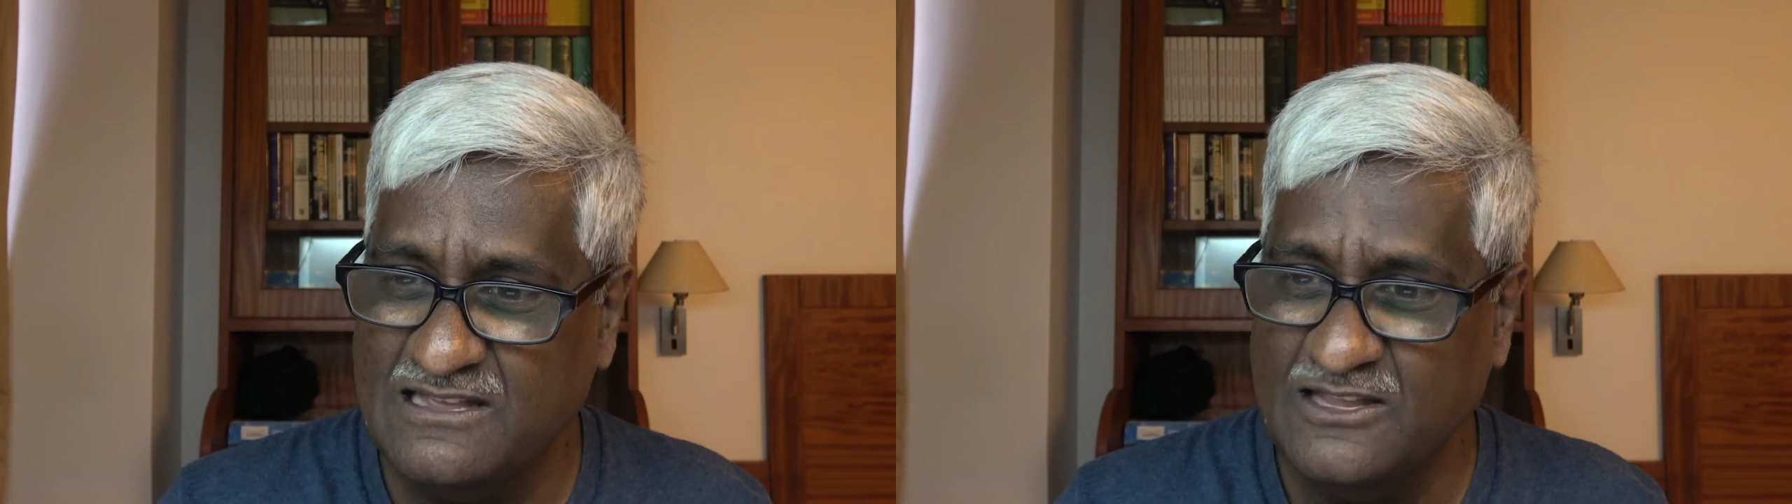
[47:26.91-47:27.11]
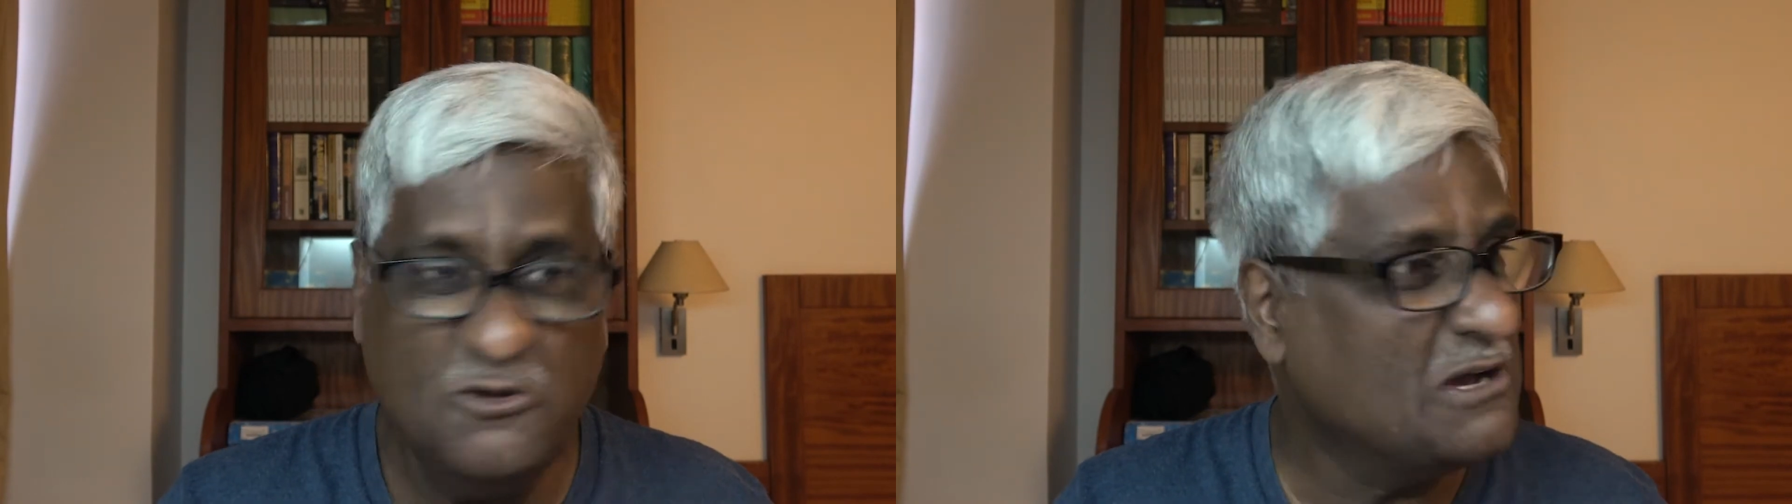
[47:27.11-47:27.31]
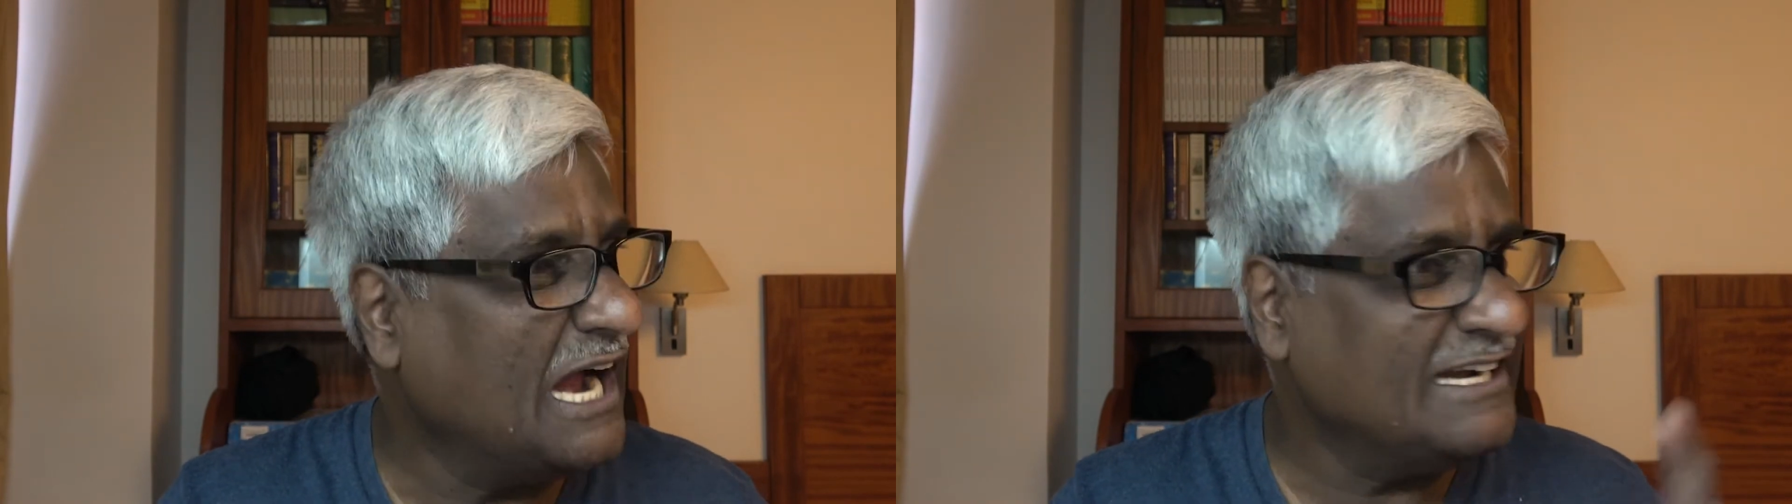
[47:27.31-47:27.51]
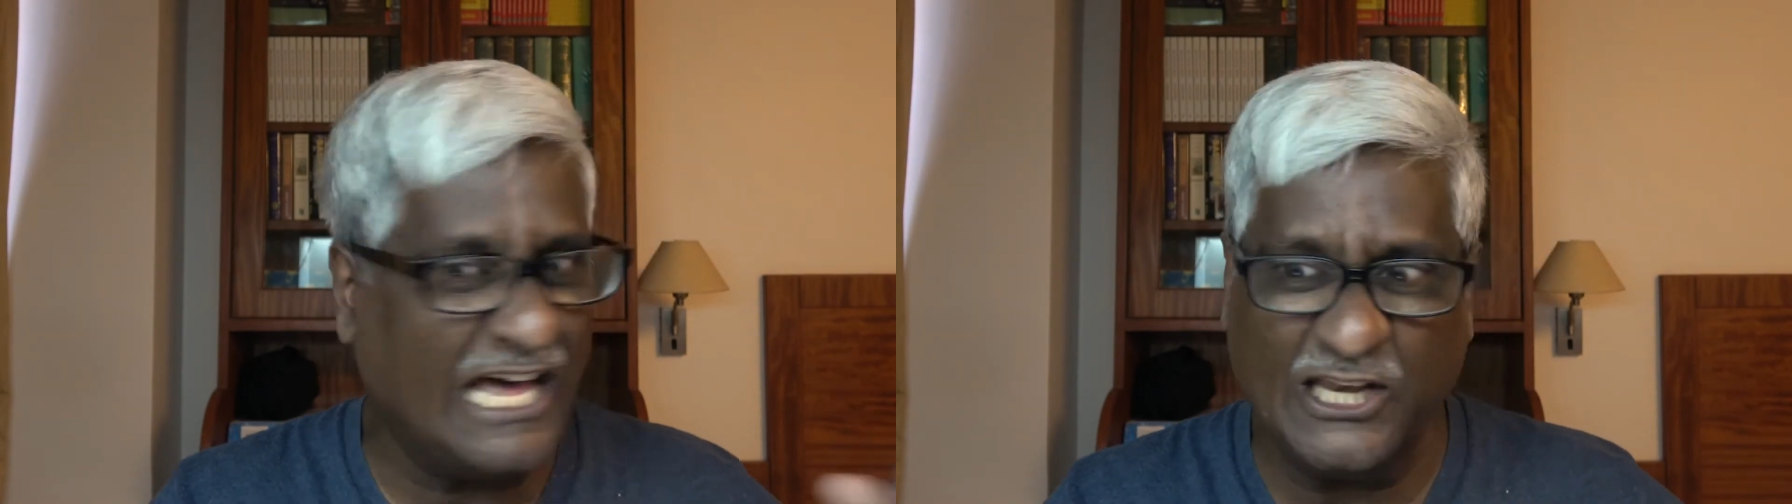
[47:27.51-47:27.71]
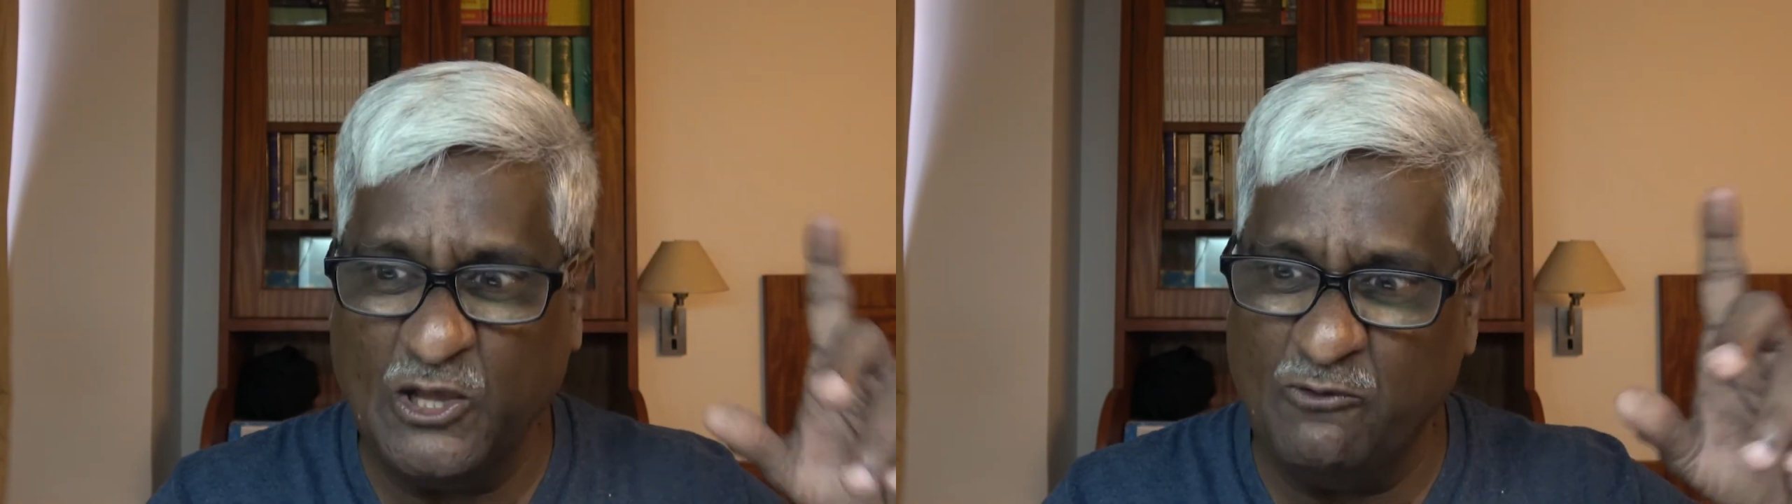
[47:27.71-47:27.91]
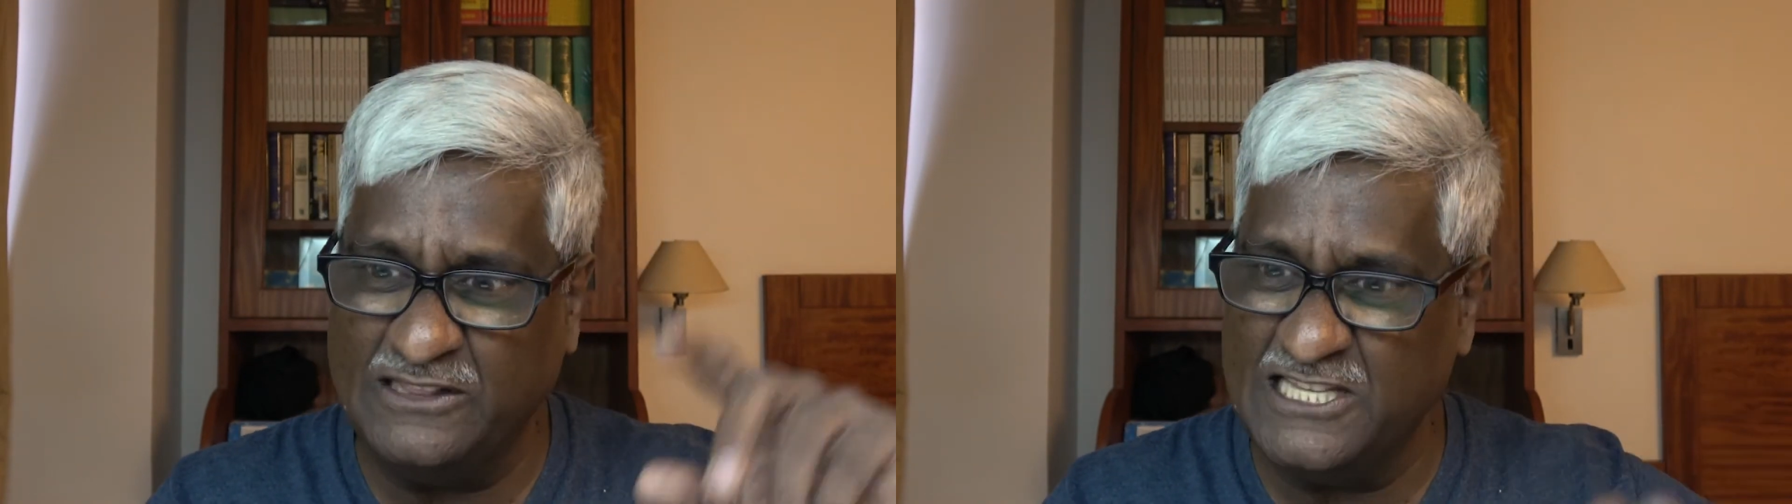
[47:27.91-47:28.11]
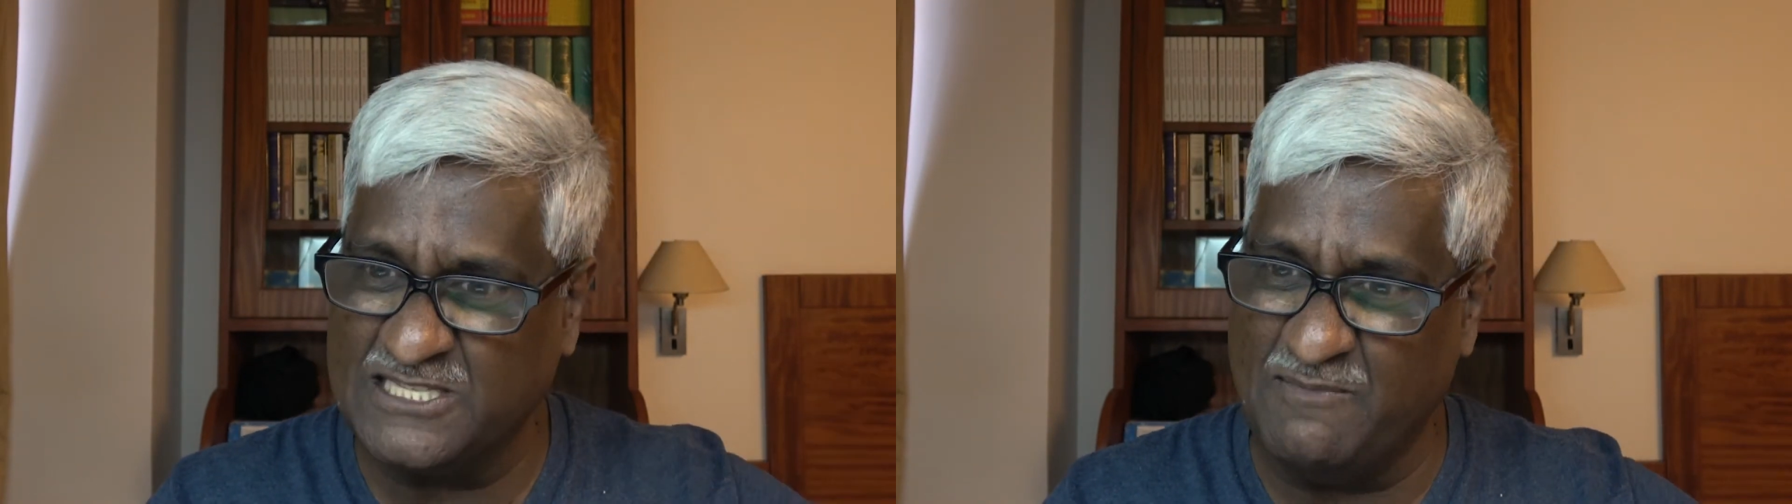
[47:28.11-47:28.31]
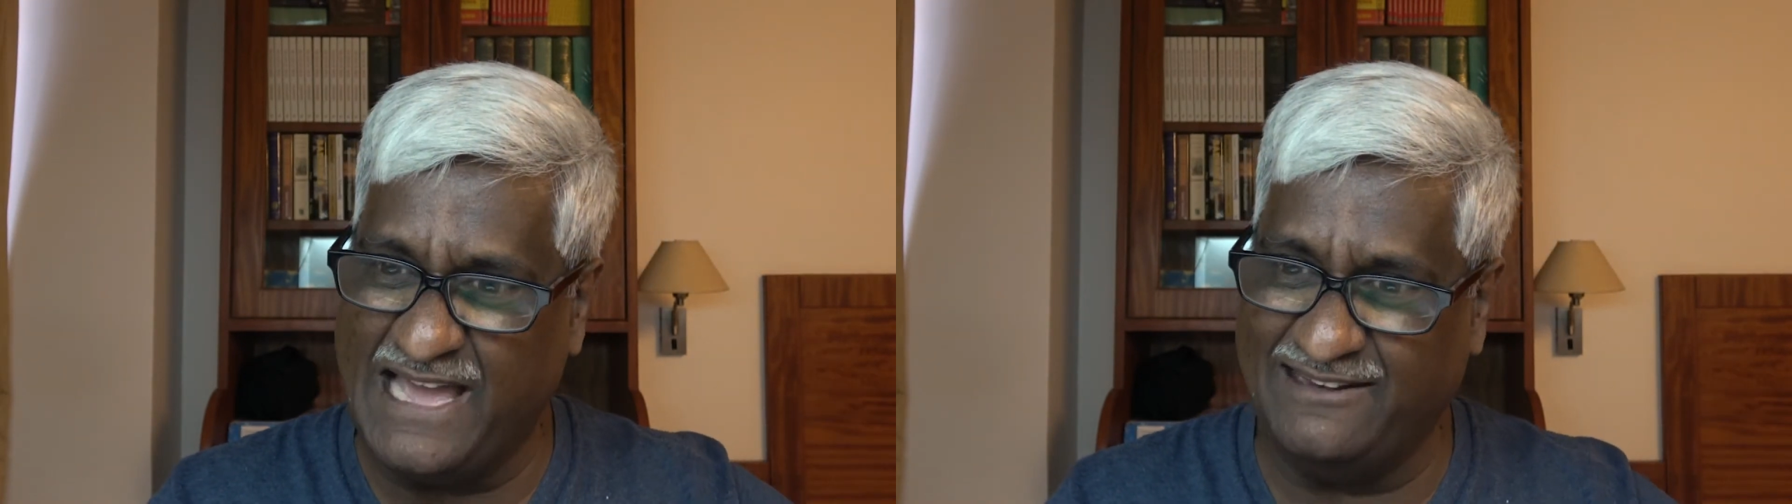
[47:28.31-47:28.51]
you can't argue with this
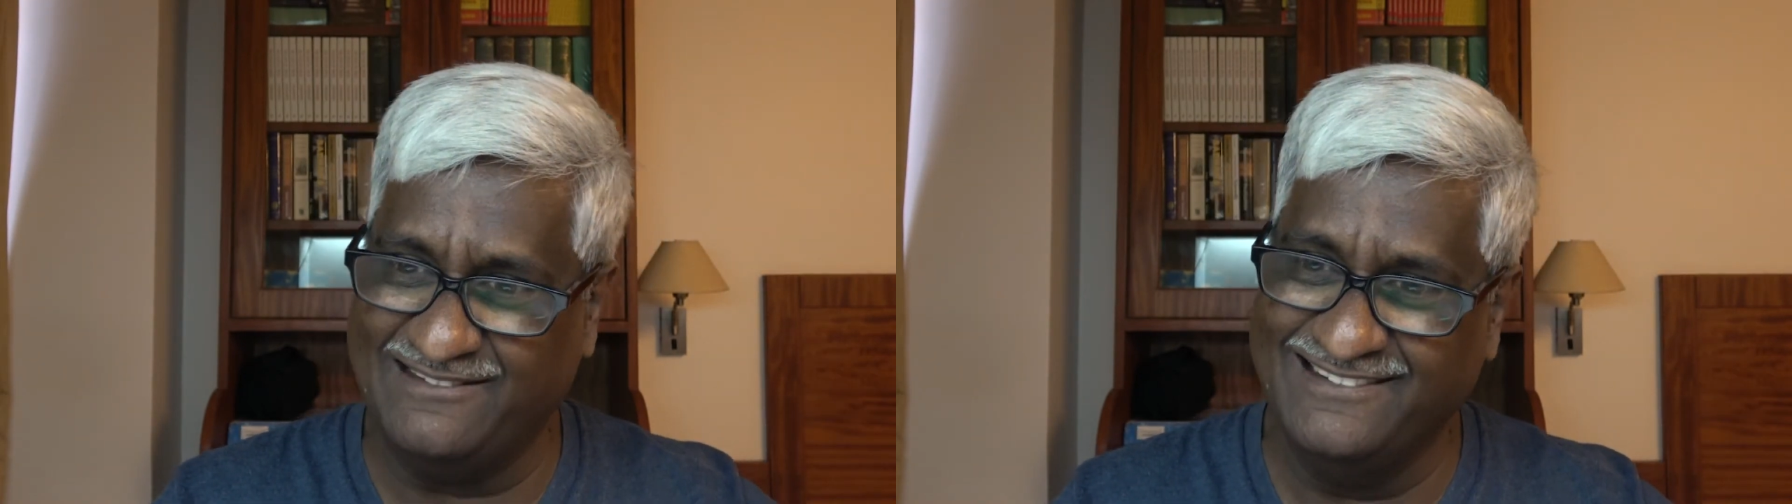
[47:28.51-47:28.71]
man.